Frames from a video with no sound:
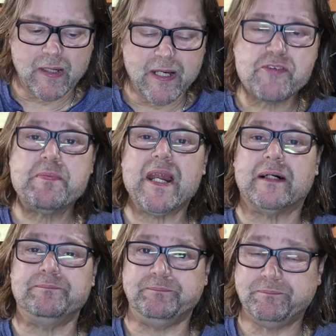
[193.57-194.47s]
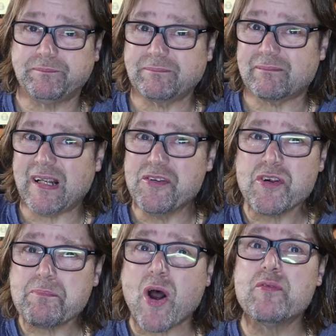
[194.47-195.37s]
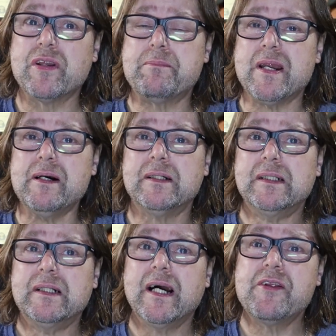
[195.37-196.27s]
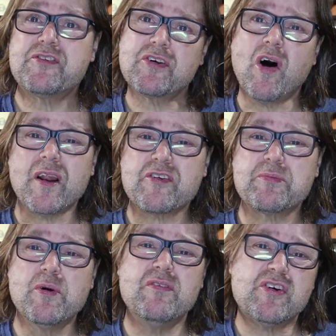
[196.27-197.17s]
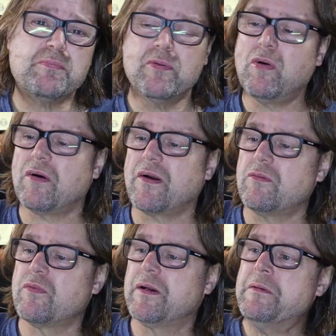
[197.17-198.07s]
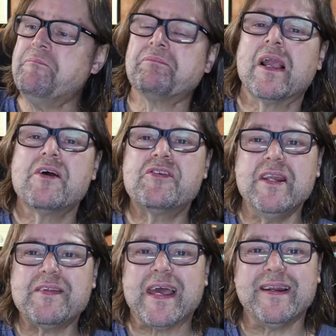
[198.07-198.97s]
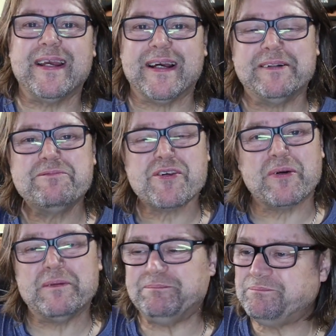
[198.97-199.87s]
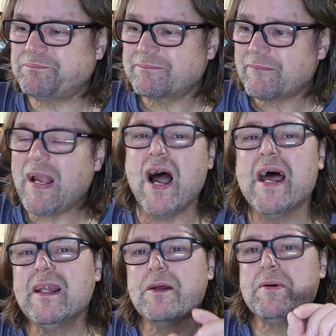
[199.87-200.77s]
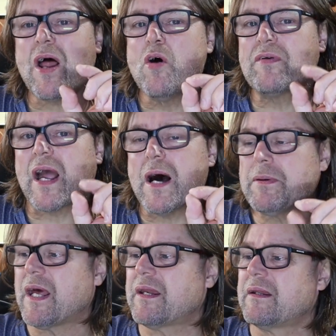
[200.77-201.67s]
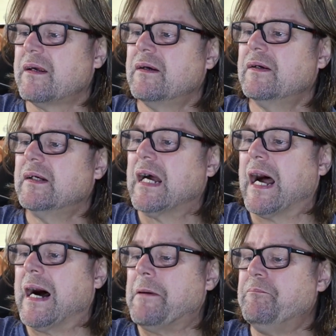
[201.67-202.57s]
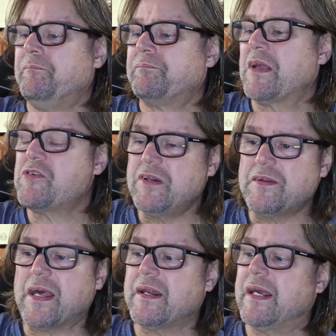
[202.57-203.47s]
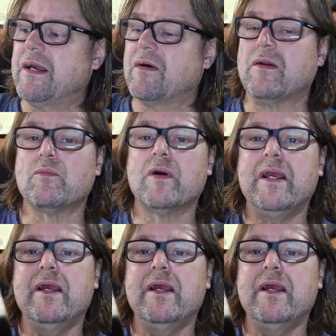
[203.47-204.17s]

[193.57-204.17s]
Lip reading: it's bitter. It's not overly bitter. It's kind of smoothish. Oh, I can't remember. Sitting it down here, sorry, I had a little bit overcarbonated. Sitting it down here and